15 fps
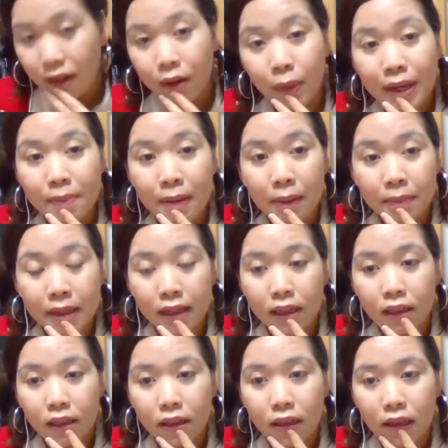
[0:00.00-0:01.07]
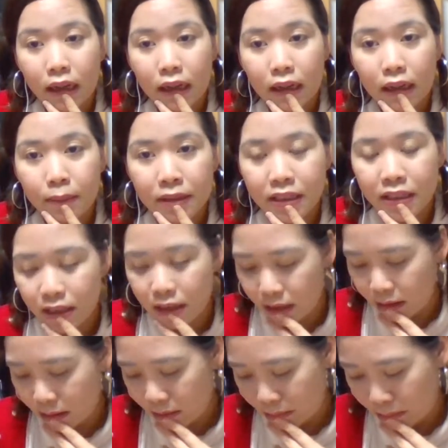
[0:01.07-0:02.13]
Wait, mommy. I'm
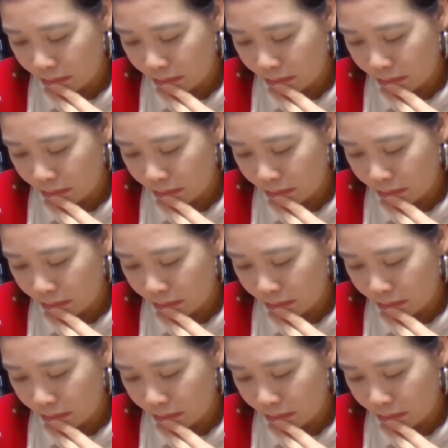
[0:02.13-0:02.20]
listening.